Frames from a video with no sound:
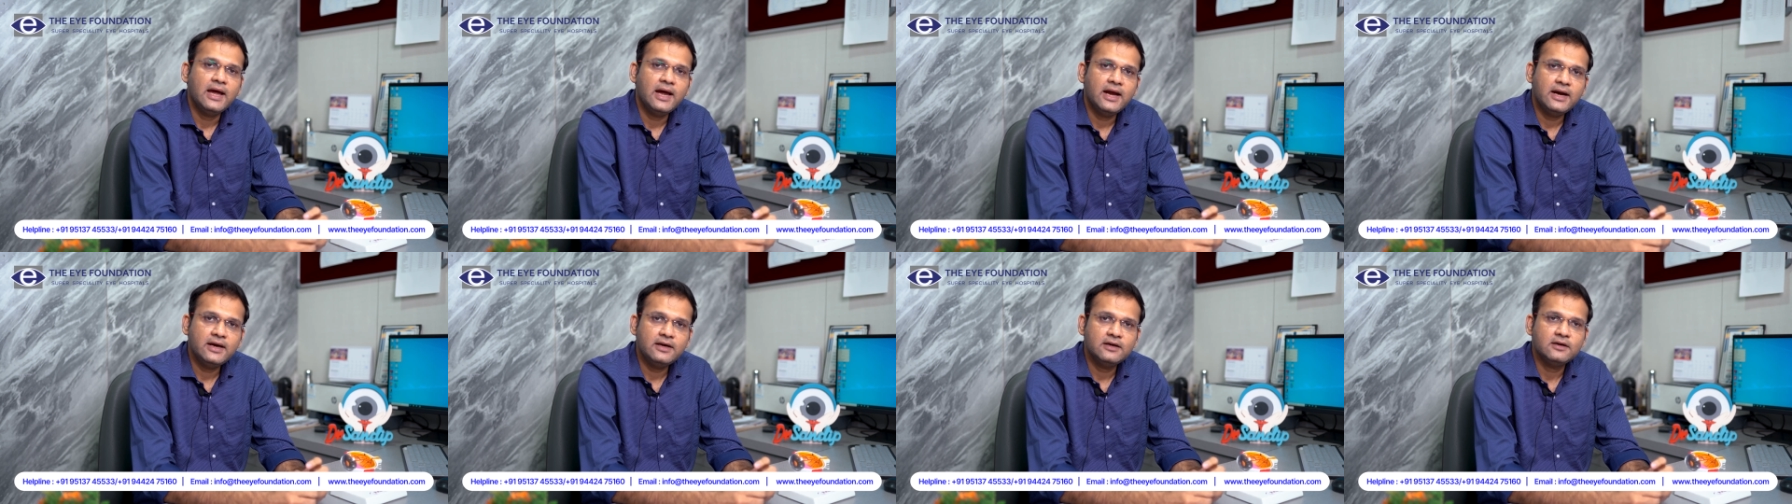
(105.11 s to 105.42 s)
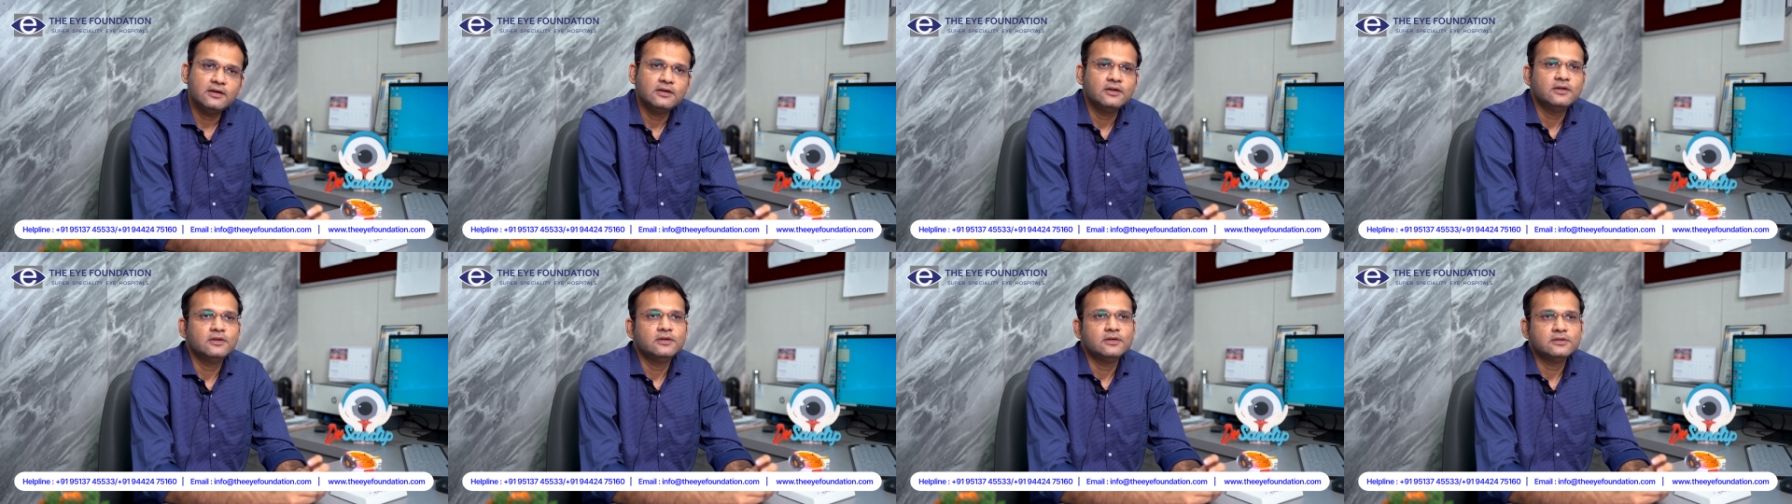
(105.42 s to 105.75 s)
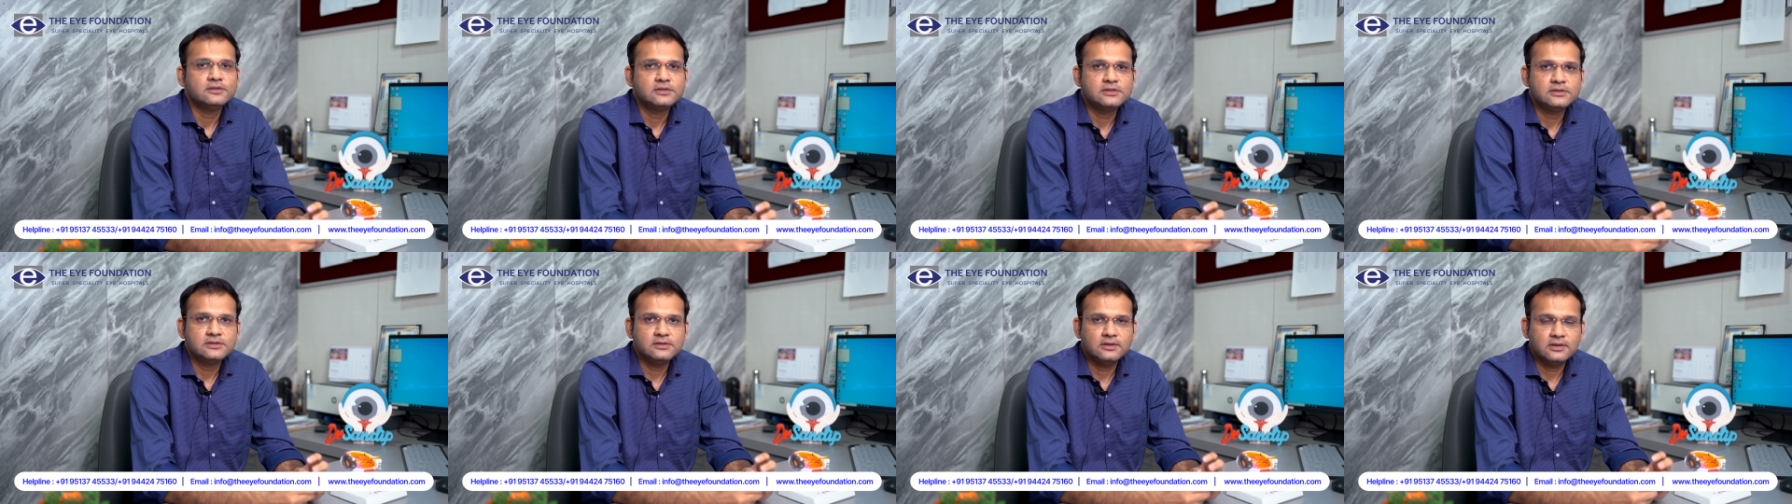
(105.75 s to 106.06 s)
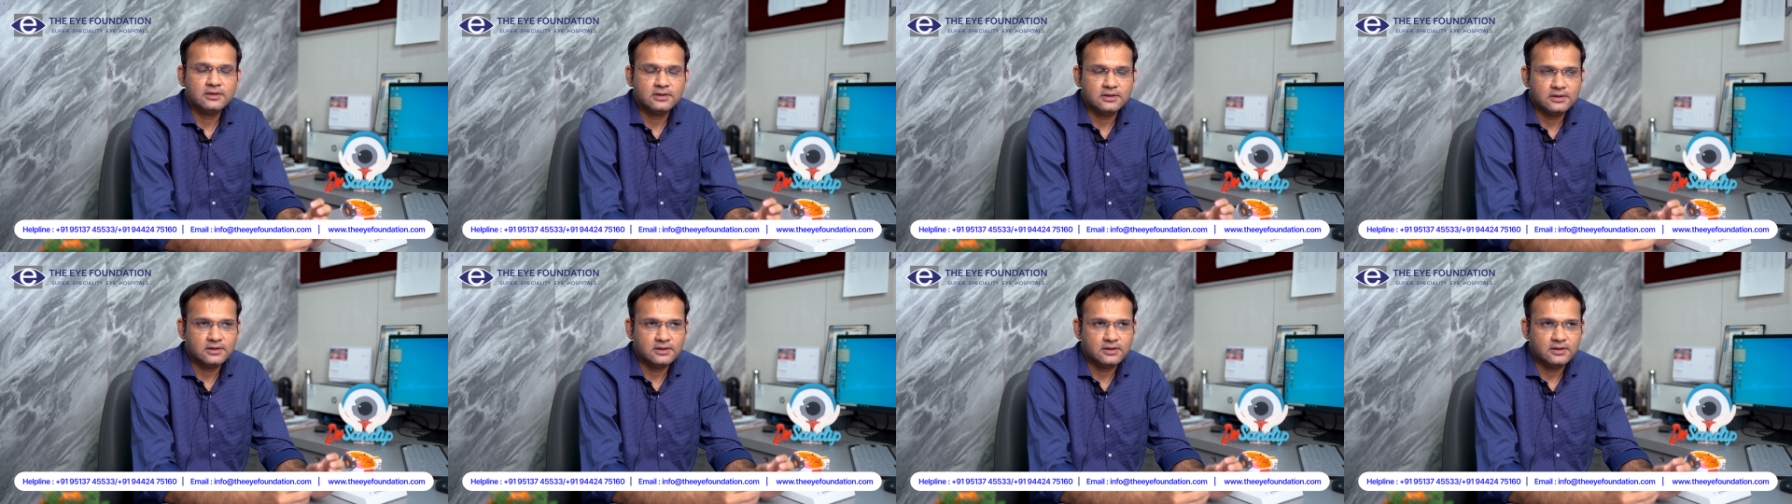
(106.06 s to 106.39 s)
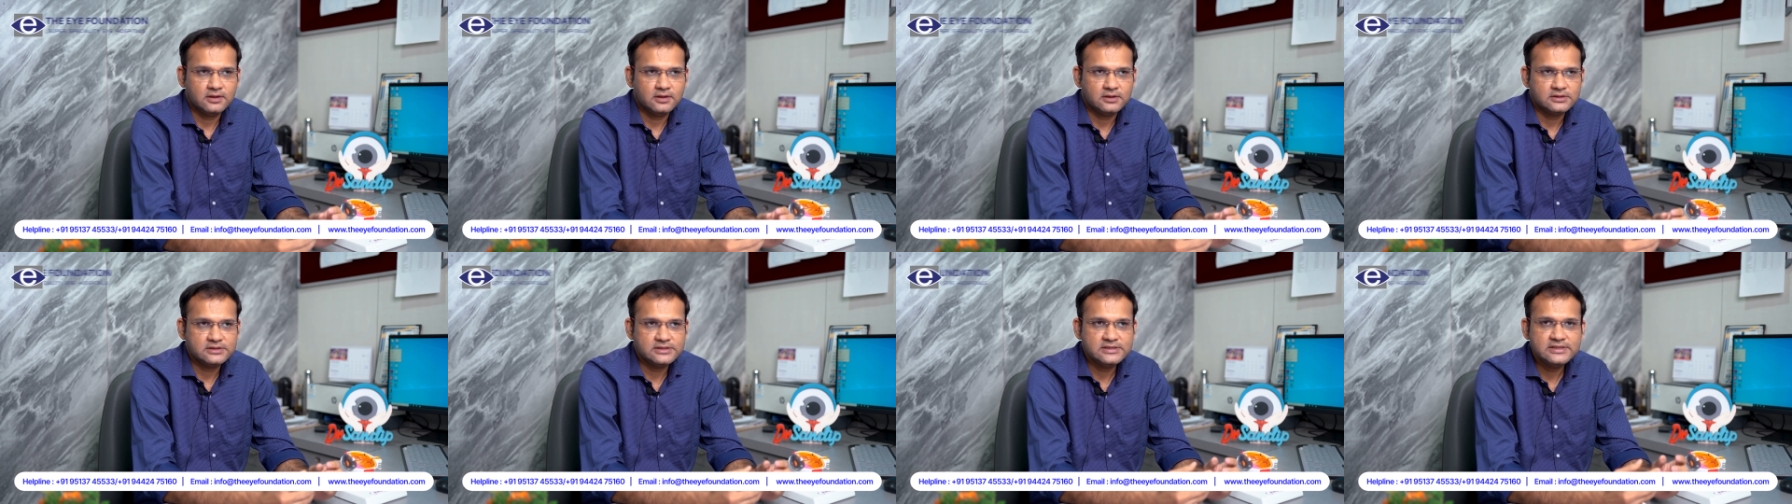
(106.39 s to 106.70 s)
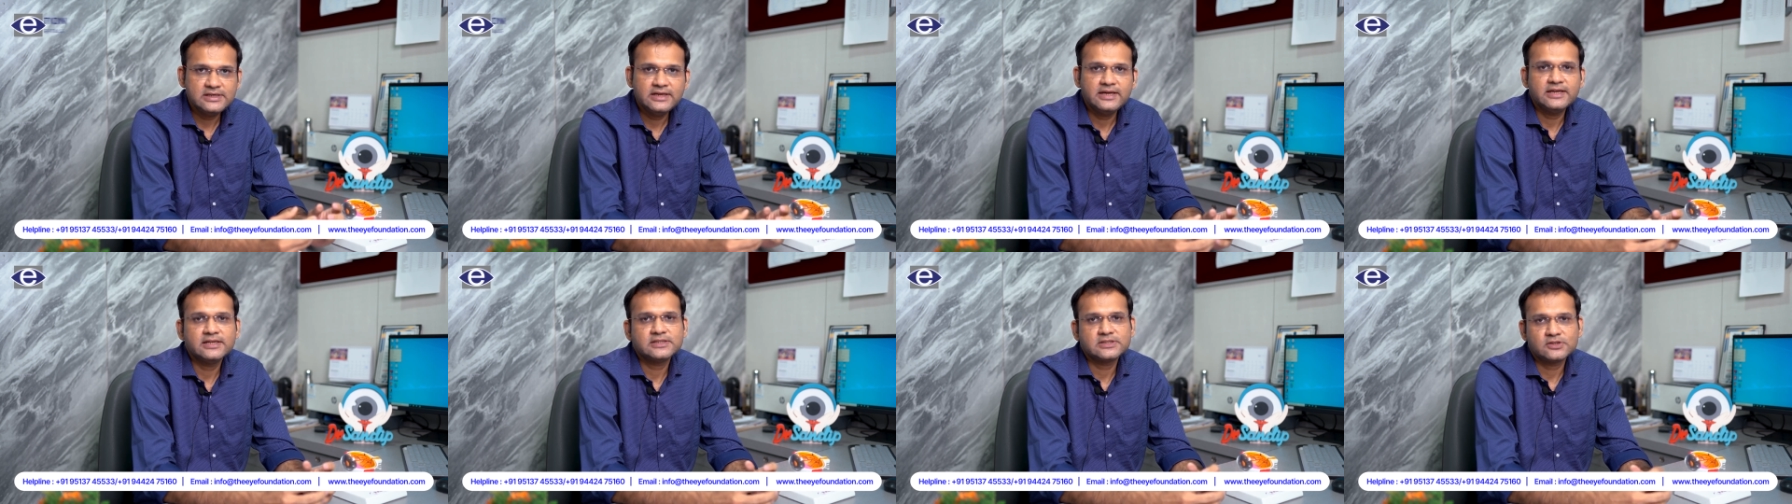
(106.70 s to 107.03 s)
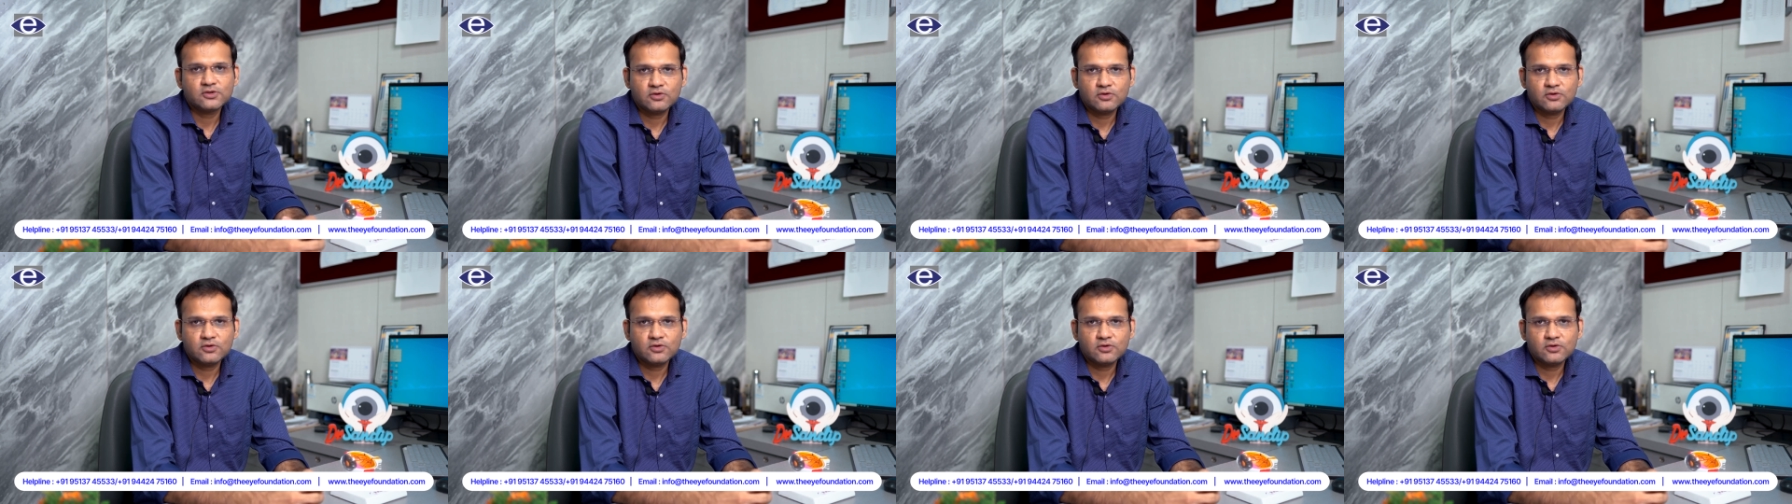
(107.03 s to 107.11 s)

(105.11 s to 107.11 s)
and uh, serious